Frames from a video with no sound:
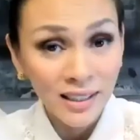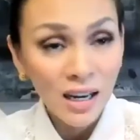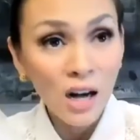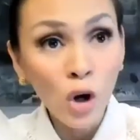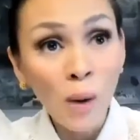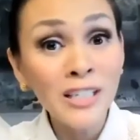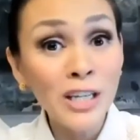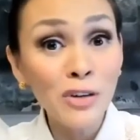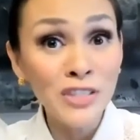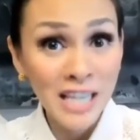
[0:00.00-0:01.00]
a comedy
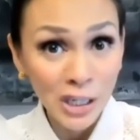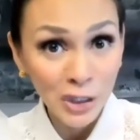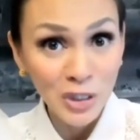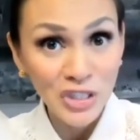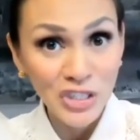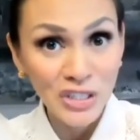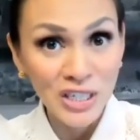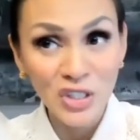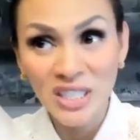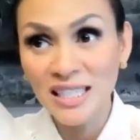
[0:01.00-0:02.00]
of tenors. And
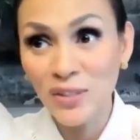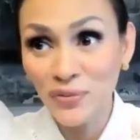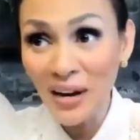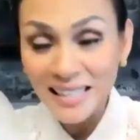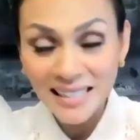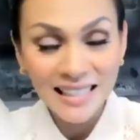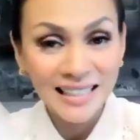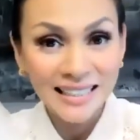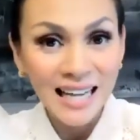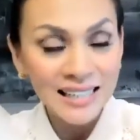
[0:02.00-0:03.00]
she's this feisty
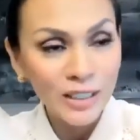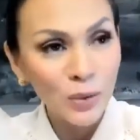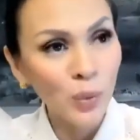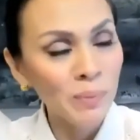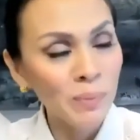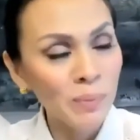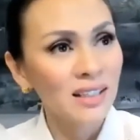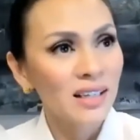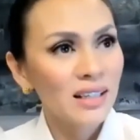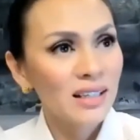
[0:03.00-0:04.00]
Italian woman.
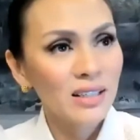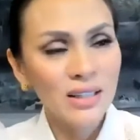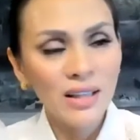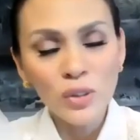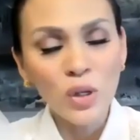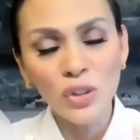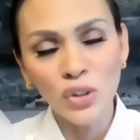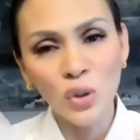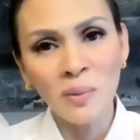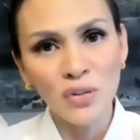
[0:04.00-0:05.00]
That was also so
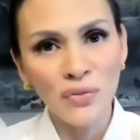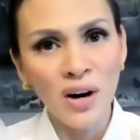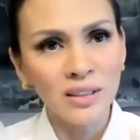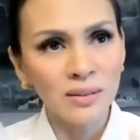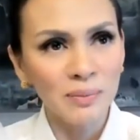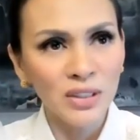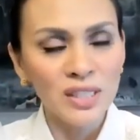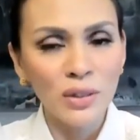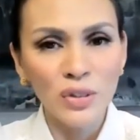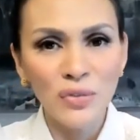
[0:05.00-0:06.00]
much fun because
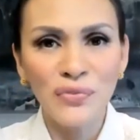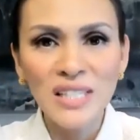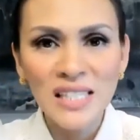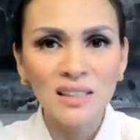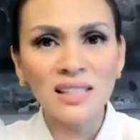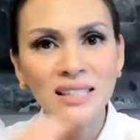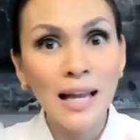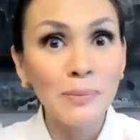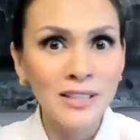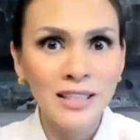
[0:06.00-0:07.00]
there's physical
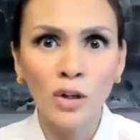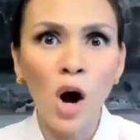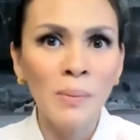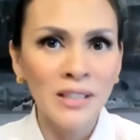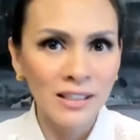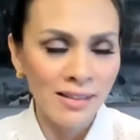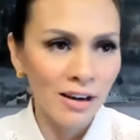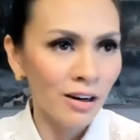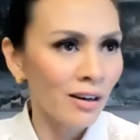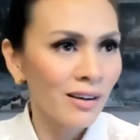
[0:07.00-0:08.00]
slapstick comedy
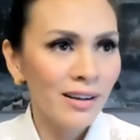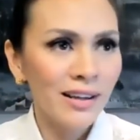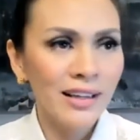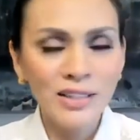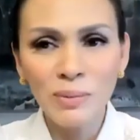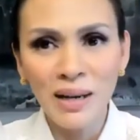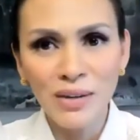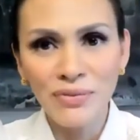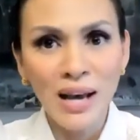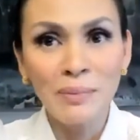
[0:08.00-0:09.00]
there. And even my
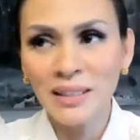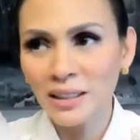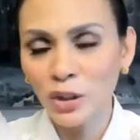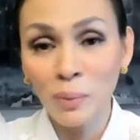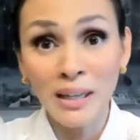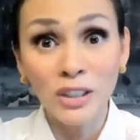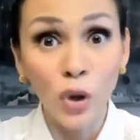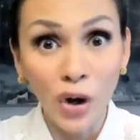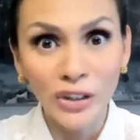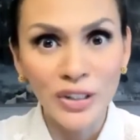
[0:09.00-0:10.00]
family, you know, my
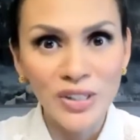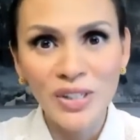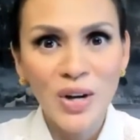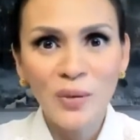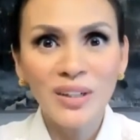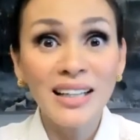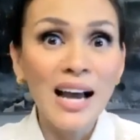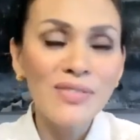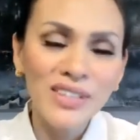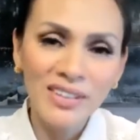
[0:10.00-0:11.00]
daughters were
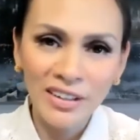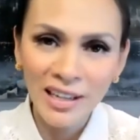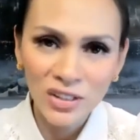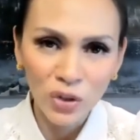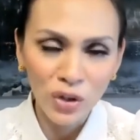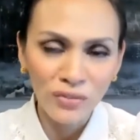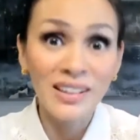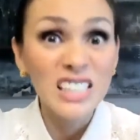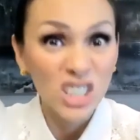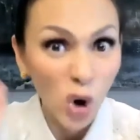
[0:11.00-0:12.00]
laughing their heads off. And that's
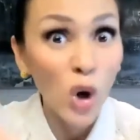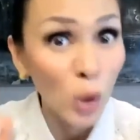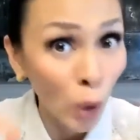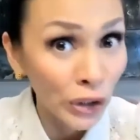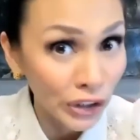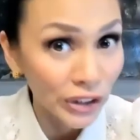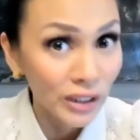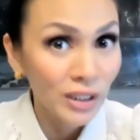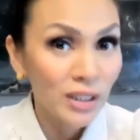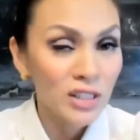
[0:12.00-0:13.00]
a tall order.
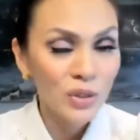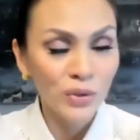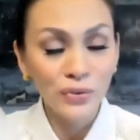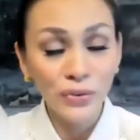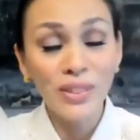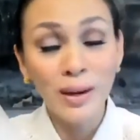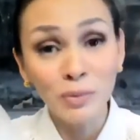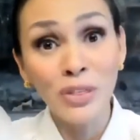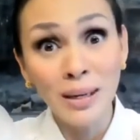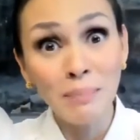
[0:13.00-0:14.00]
So for them to
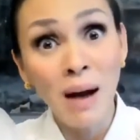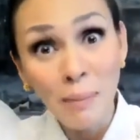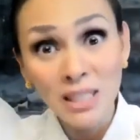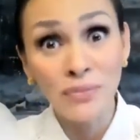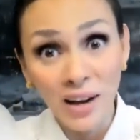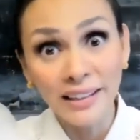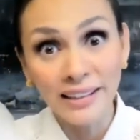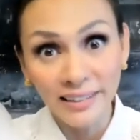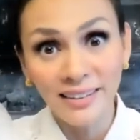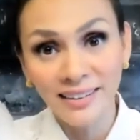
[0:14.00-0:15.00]
think Mama's funny,
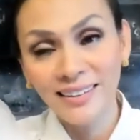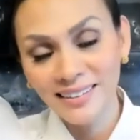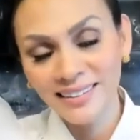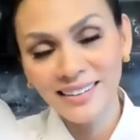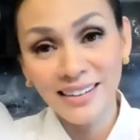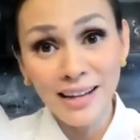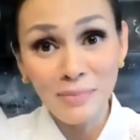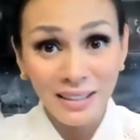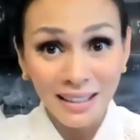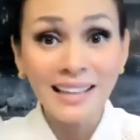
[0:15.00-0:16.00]
I'm
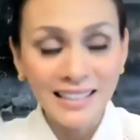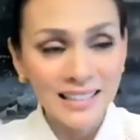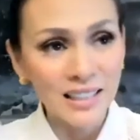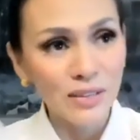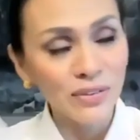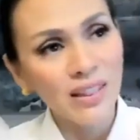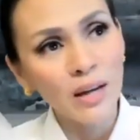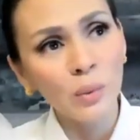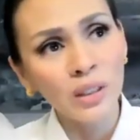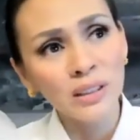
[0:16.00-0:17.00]
glad I delivered that
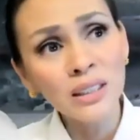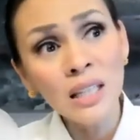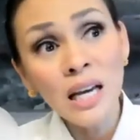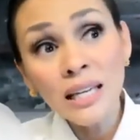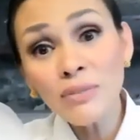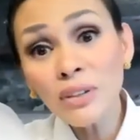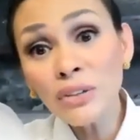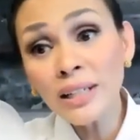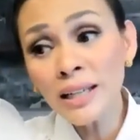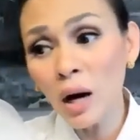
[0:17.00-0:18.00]
one. And even
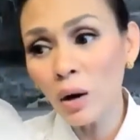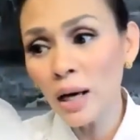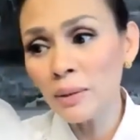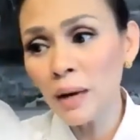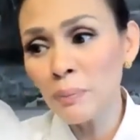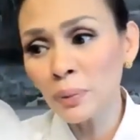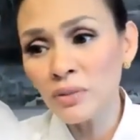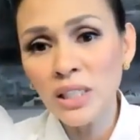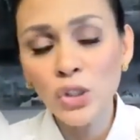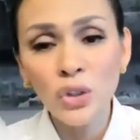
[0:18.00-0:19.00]
right now, I'm
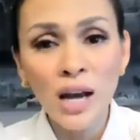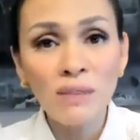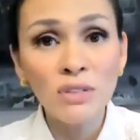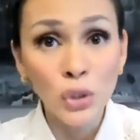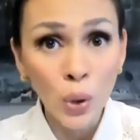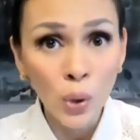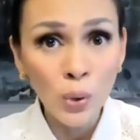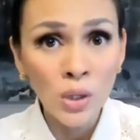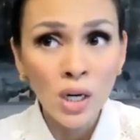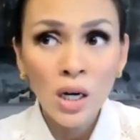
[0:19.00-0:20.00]
privileged to have a
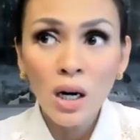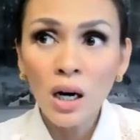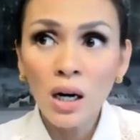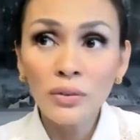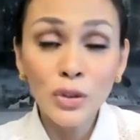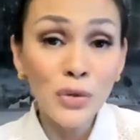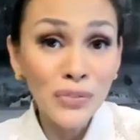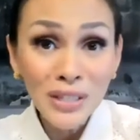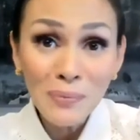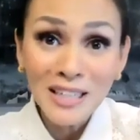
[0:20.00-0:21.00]
show to
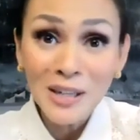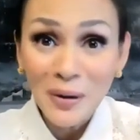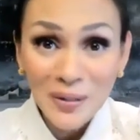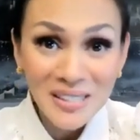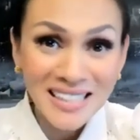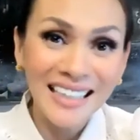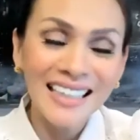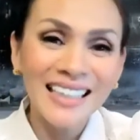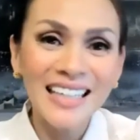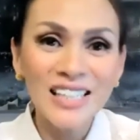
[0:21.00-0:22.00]
Filipinos.
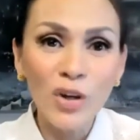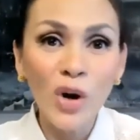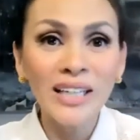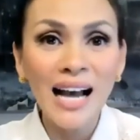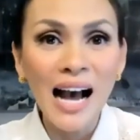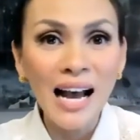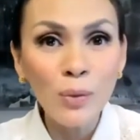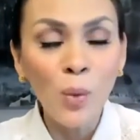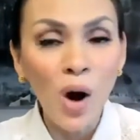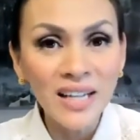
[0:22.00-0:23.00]
It's on I
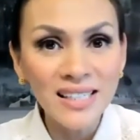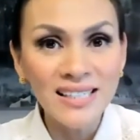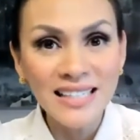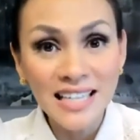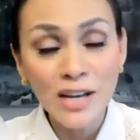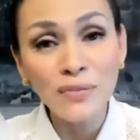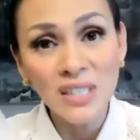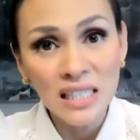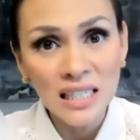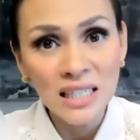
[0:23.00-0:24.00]
Want
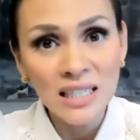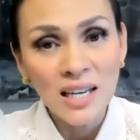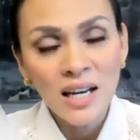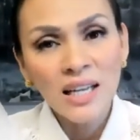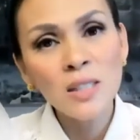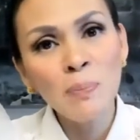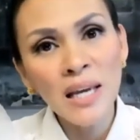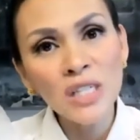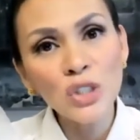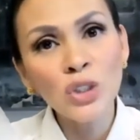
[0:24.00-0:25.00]
TFC. It's
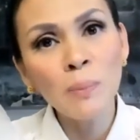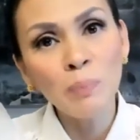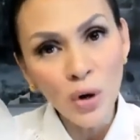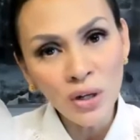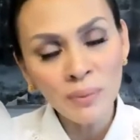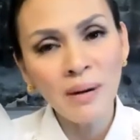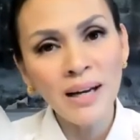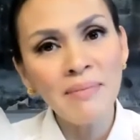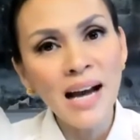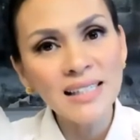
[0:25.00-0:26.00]
based on a book by
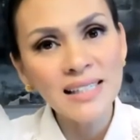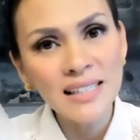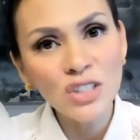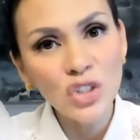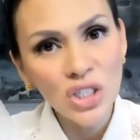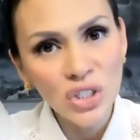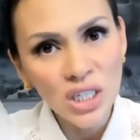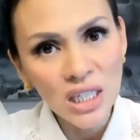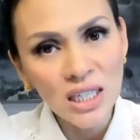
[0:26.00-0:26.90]
Maxine Gigi.